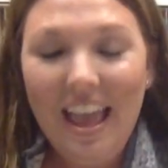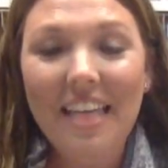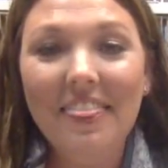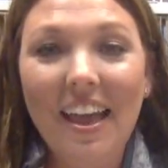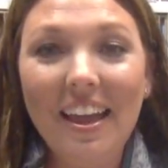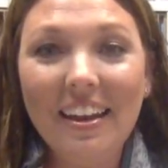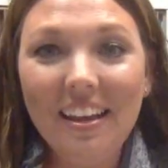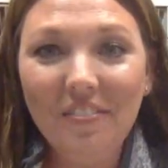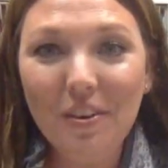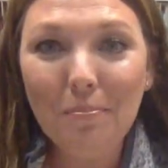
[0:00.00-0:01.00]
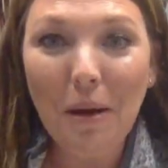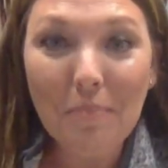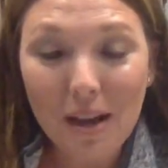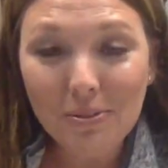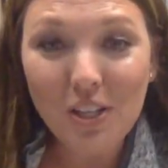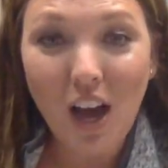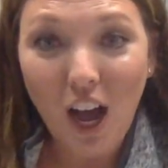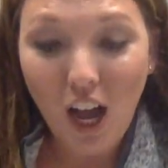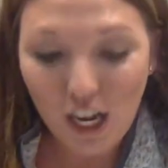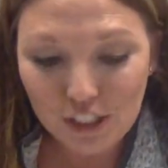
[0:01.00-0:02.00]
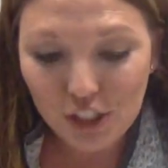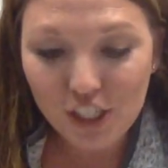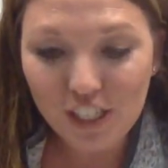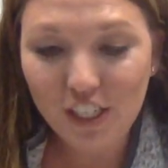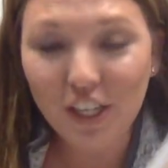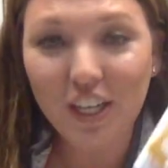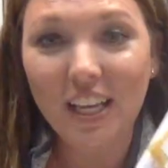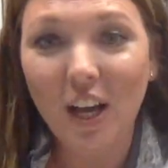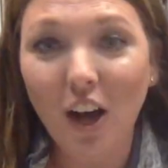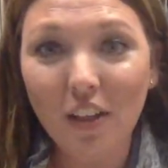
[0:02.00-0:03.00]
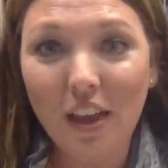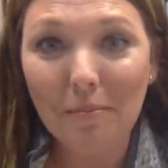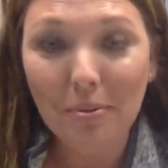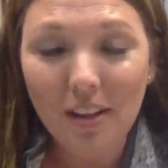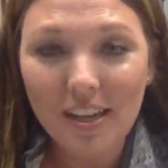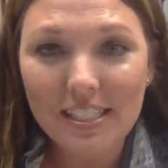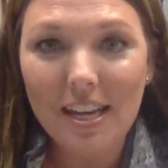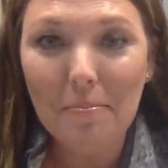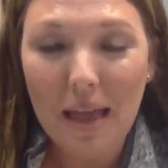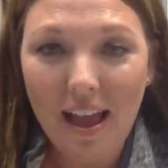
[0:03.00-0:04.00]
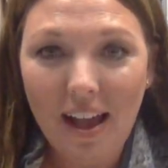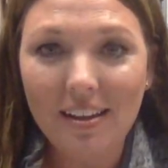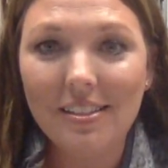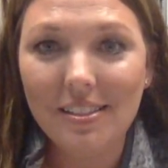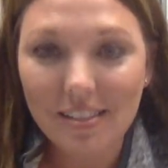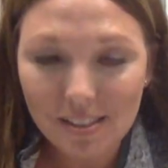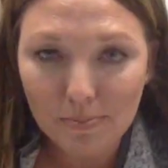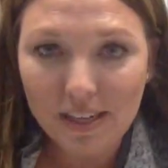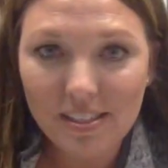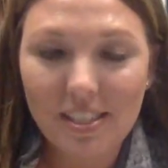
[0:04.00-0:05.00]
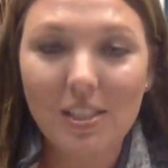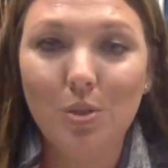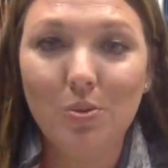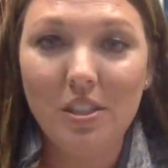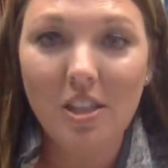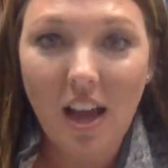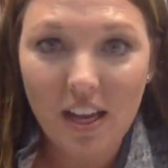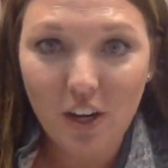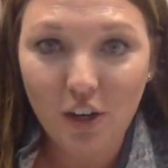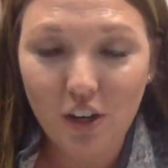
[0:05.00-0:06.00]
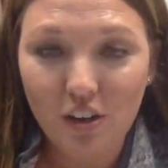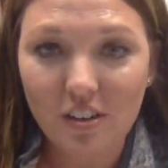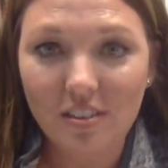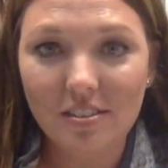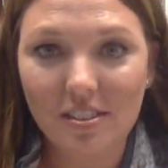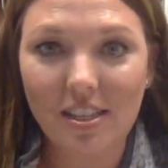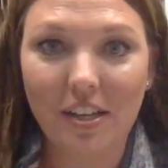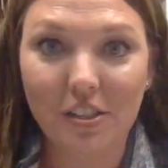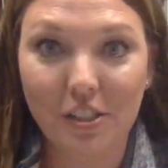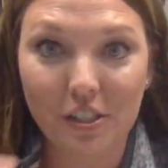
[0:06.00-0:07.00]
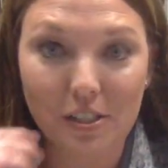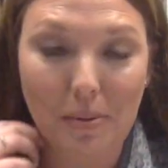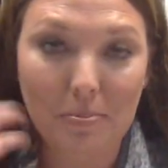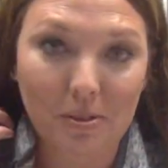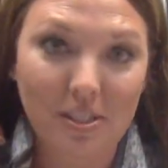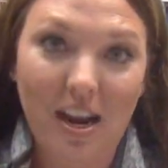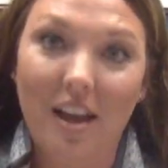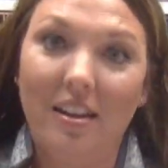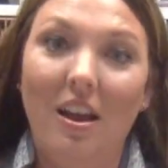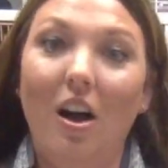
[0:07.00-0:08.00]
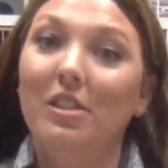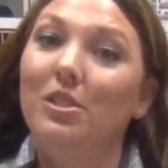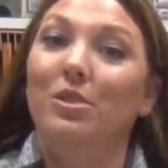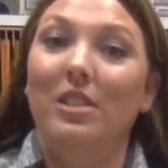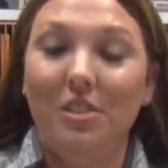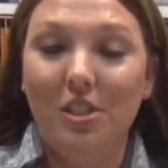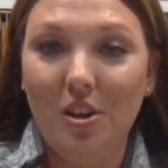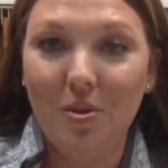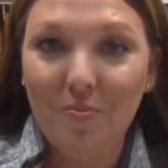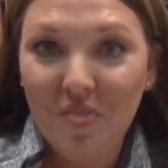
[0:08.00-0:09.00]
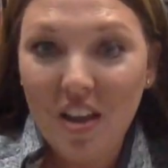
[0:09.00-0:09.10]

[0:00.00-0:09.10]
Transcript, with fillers: And then if you bump up to 100, you're going to get all that plus a pack of 6x6 retired designer series paper stack also sent to you.